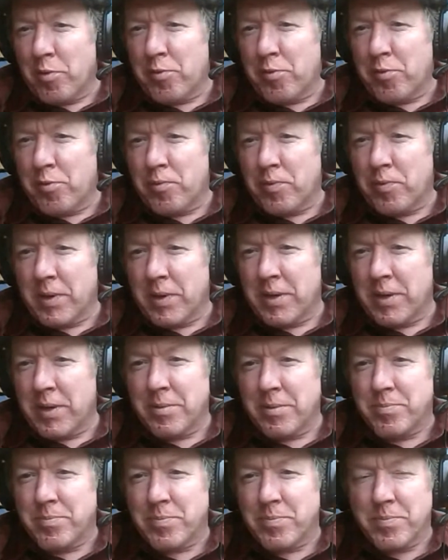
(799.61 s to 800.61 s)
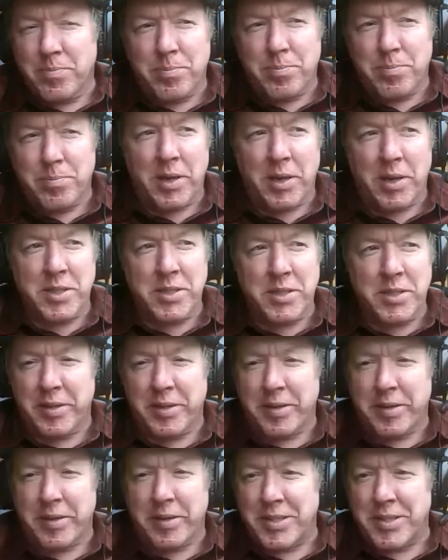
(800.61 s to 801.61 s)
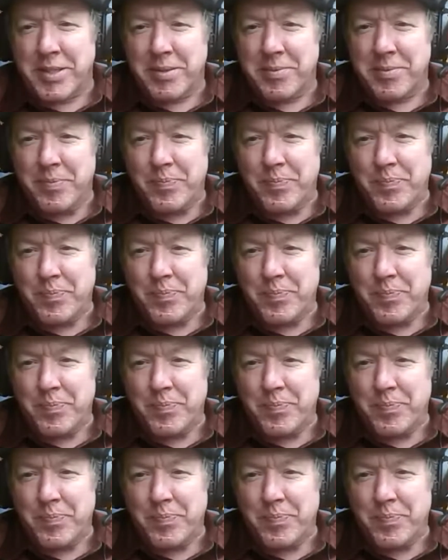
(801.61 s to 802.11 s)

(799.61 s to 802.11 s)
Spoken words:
of plus degrees.